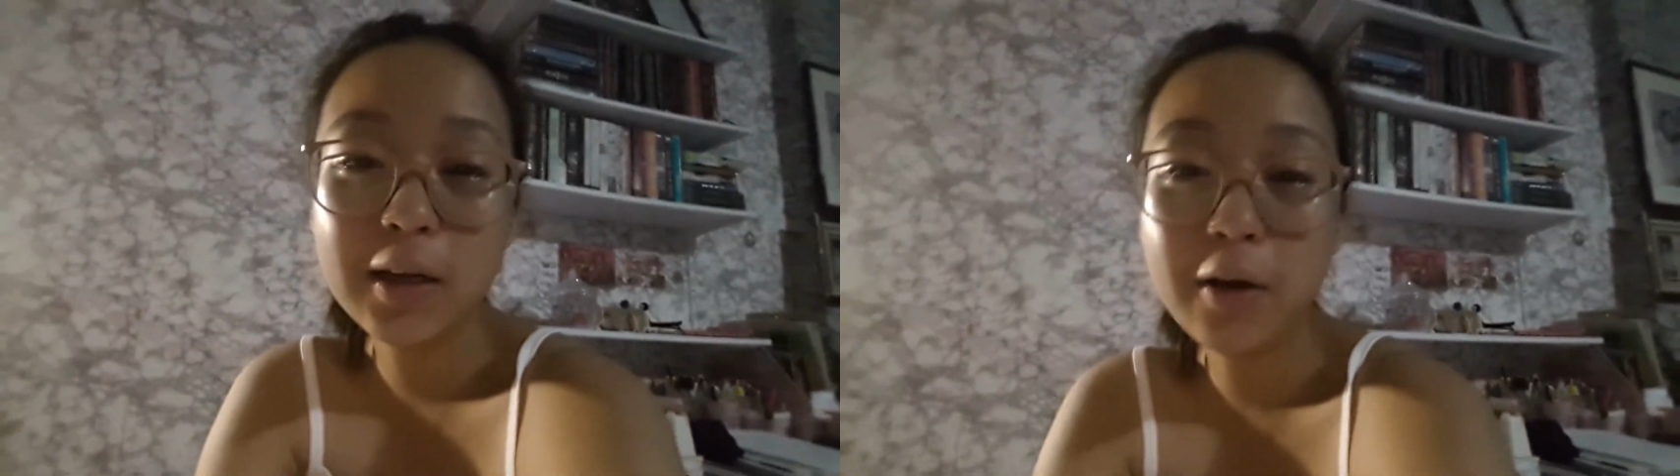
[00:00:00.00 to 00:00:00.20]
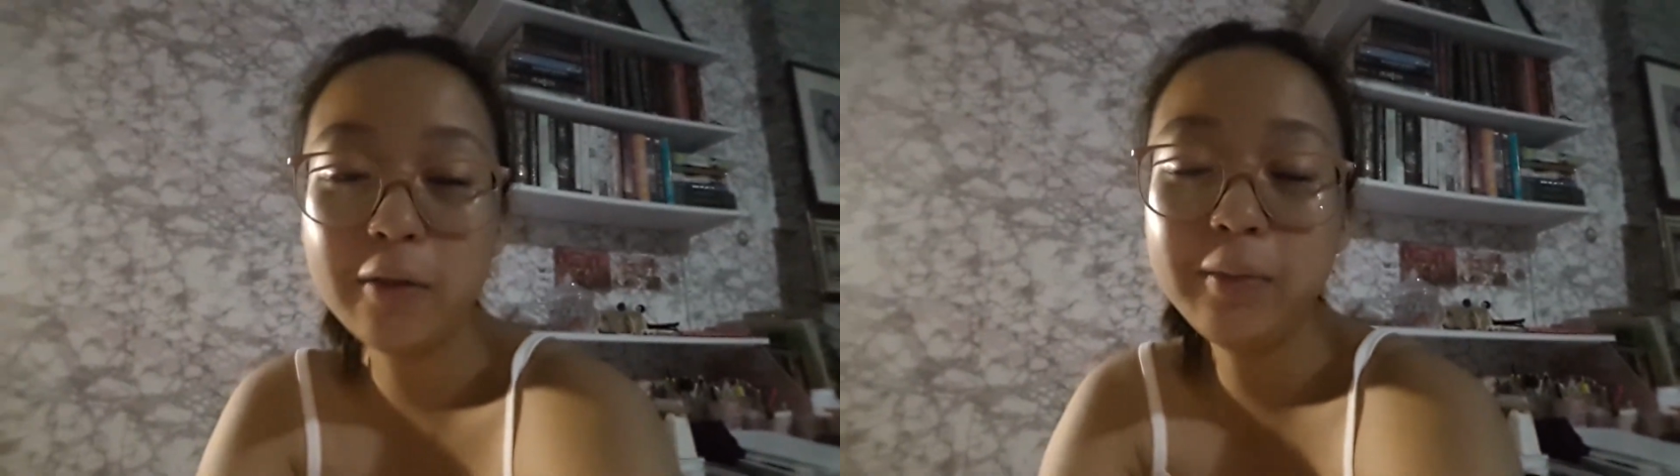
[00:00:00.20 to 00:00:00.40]

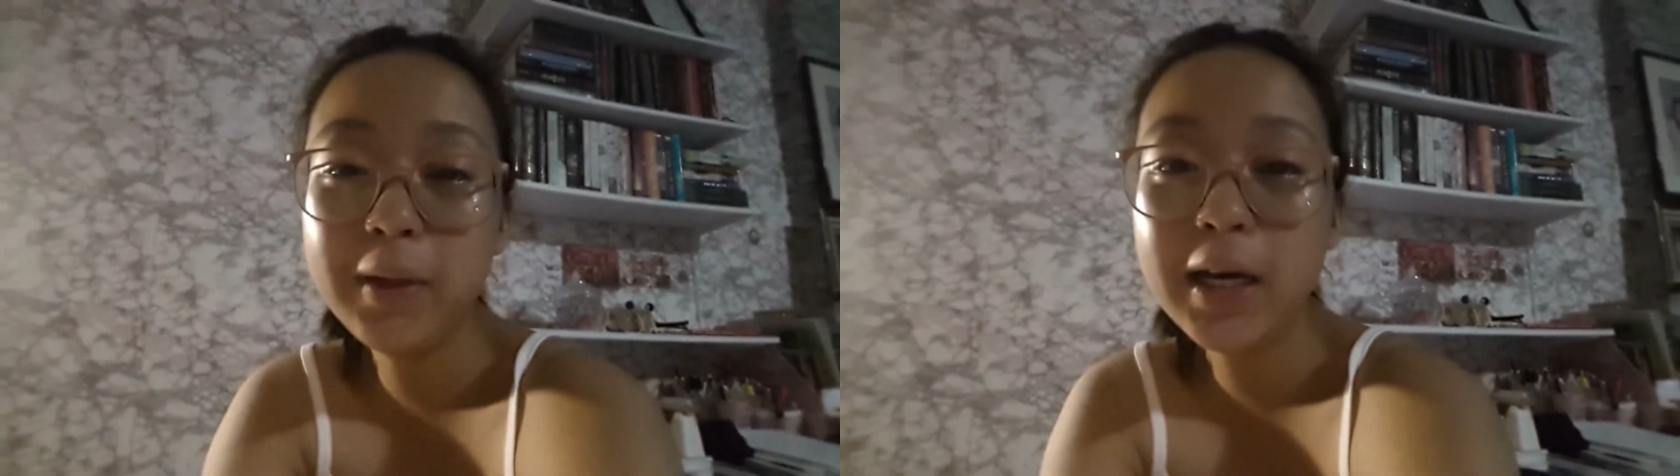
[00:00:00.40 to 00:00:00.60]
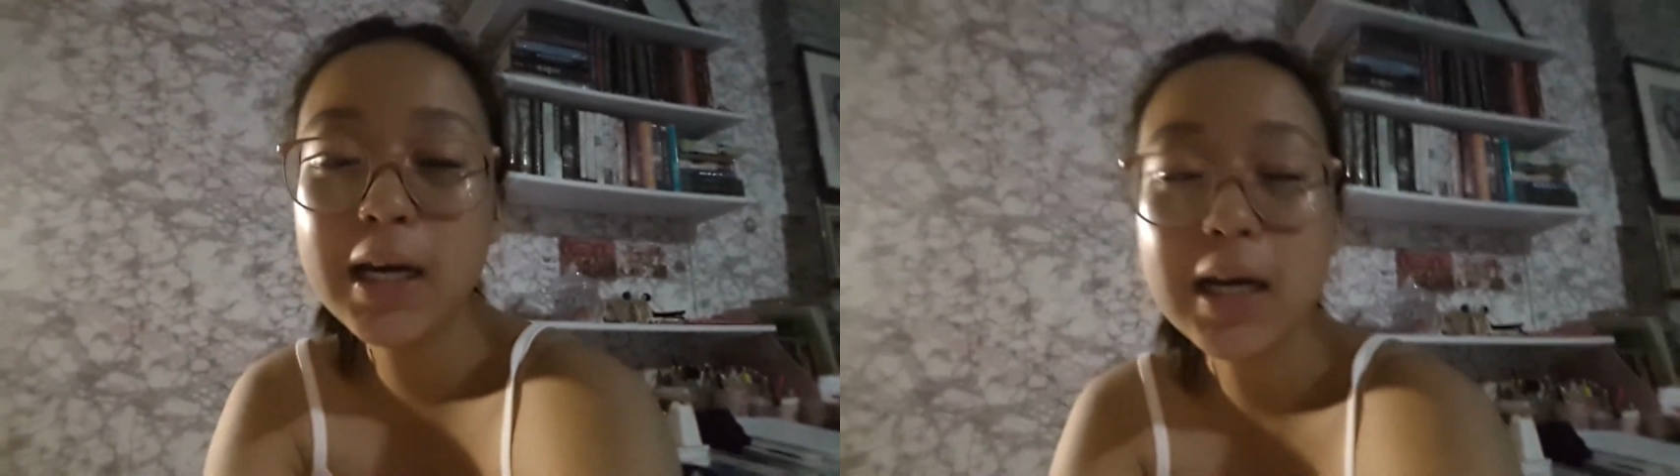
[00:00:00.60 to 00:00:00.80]
of
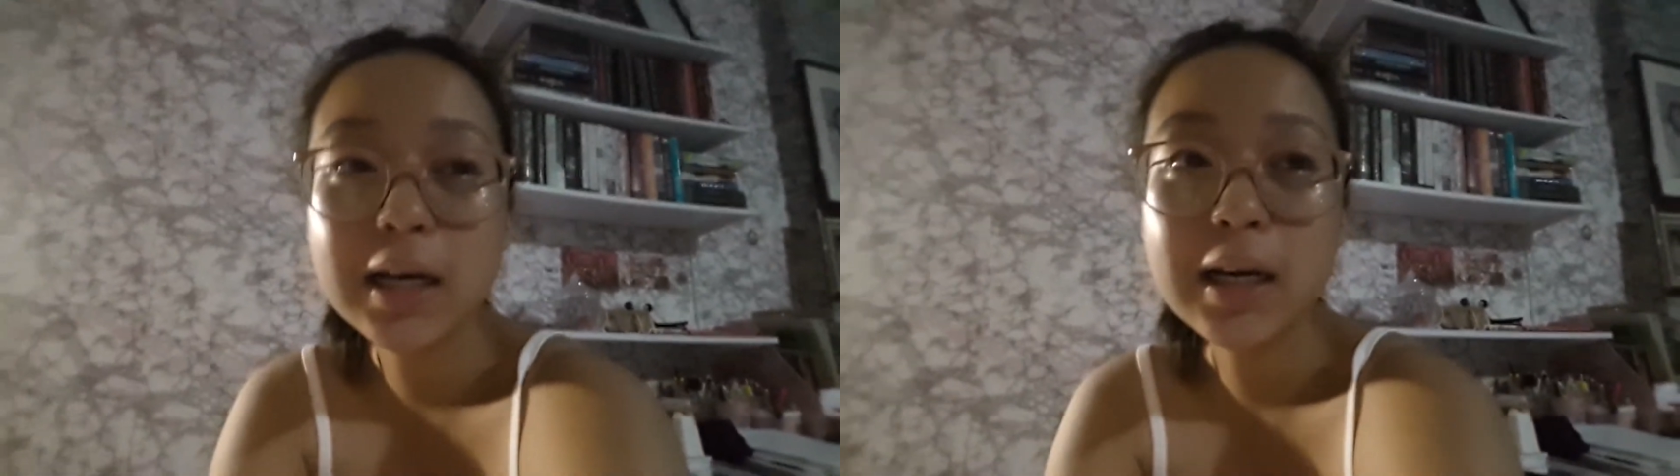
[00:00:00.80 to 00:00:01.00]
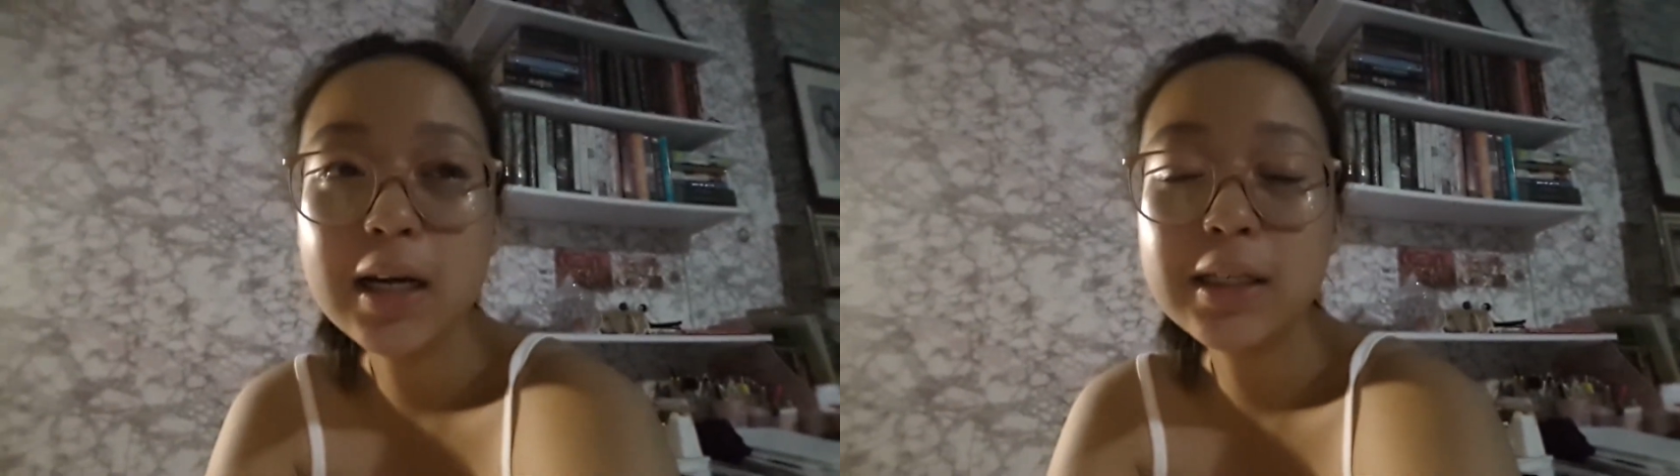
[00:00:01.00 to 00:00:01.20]
me,
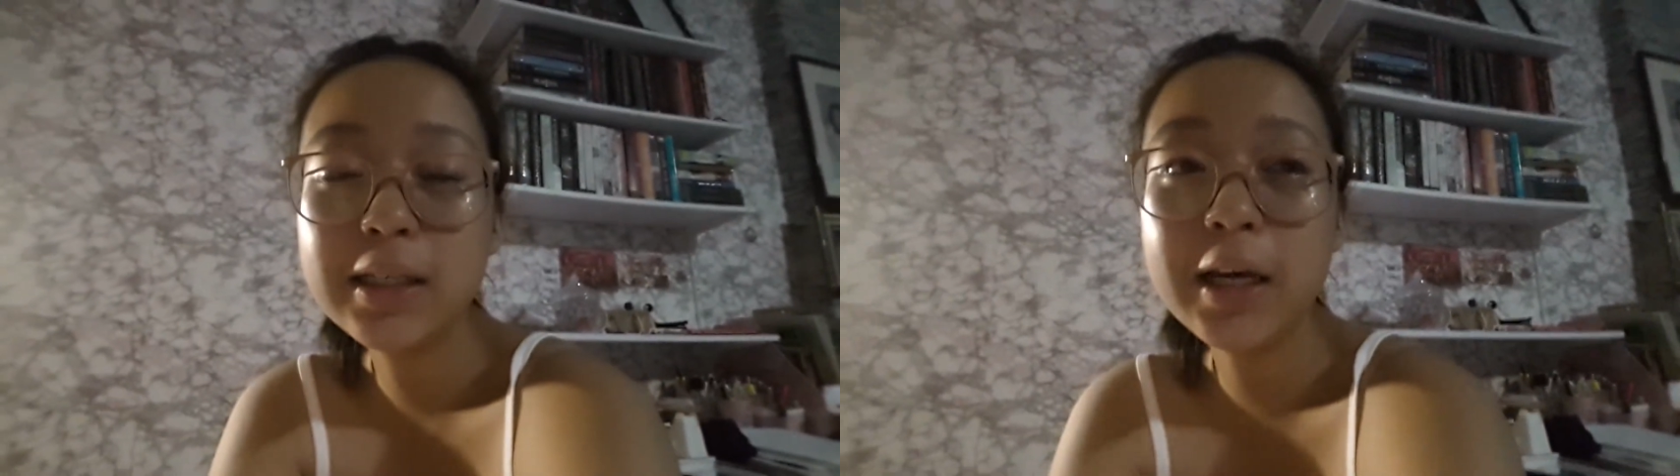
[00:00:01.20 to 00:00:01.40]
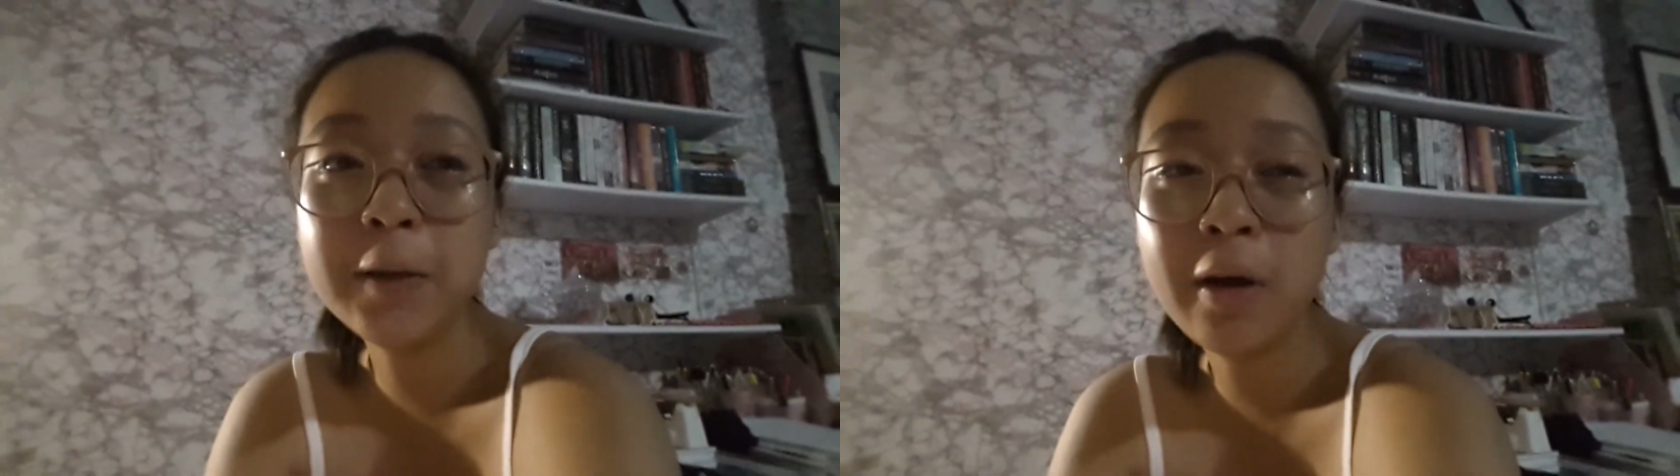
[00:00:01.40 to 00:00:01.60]

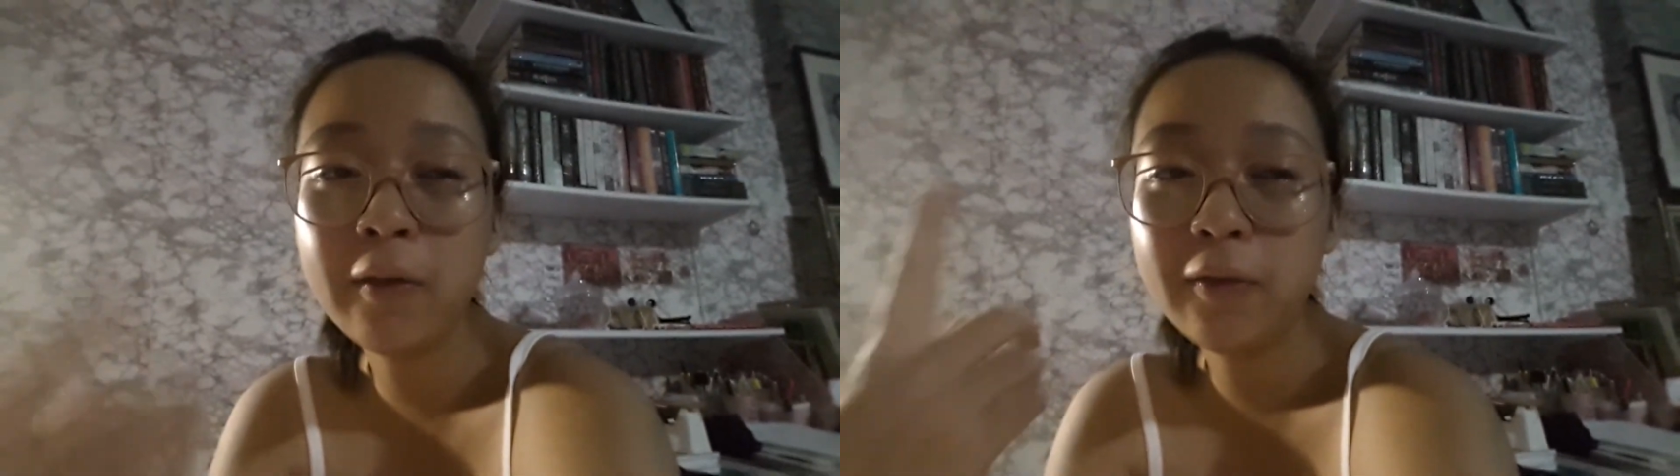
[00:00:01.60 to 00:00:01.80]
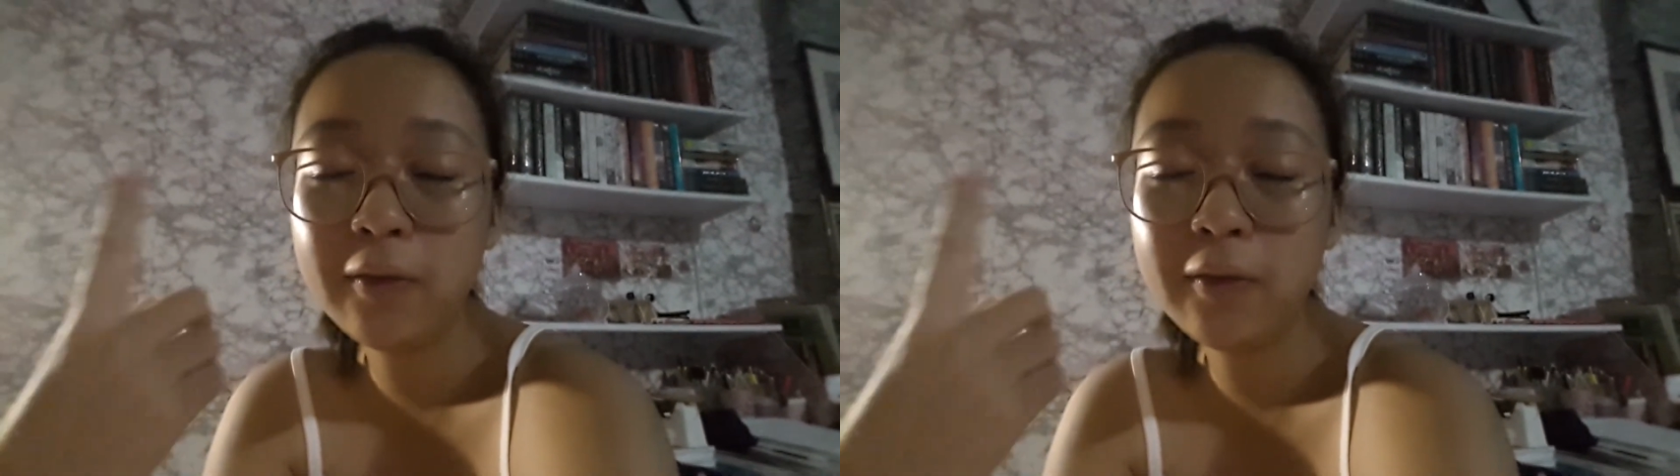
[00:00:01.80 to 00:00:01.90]
seeing my